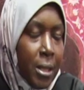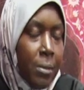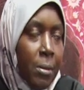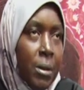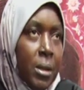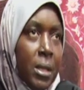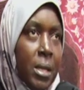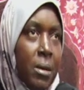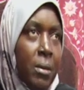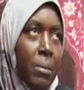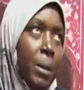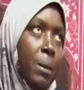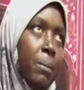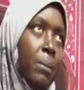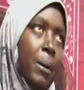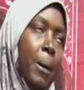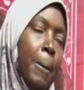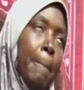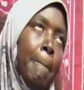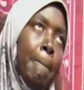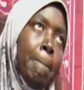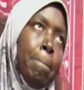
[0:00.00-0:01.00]
Because I
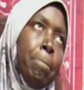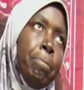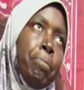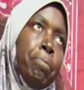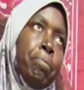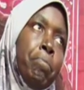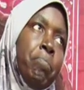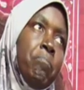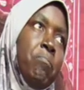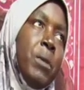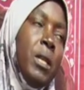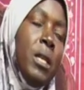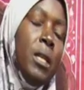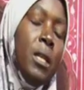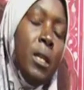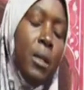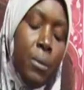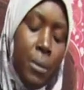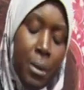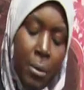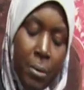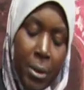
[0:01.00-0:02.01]
remember me
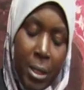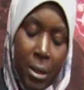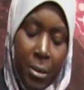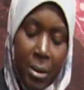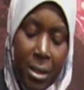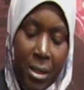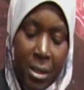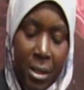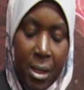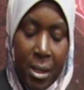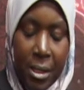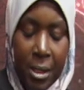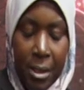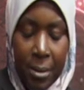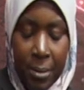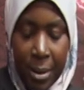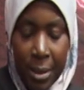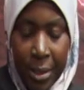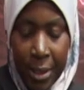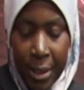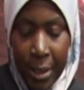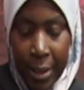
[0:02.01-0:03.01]
when I was getting
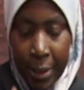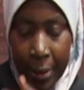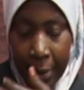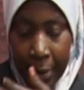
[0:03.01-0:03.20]
married,